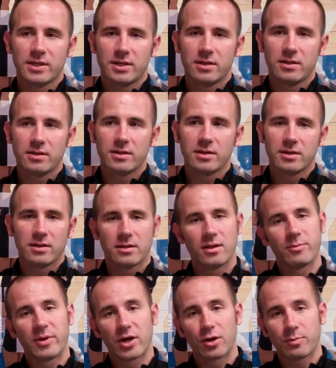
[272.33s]
And the
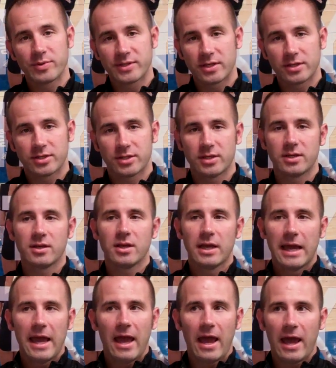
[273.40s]
libero position,
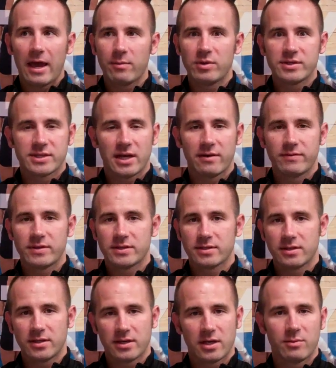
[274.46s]
Abby's
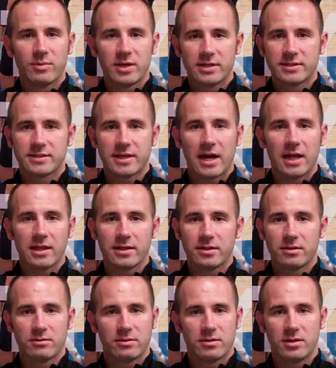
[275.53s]
obviously come in solid
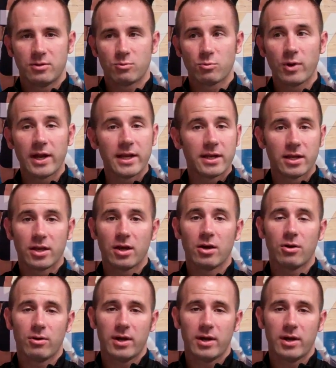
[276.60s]
and ready to go.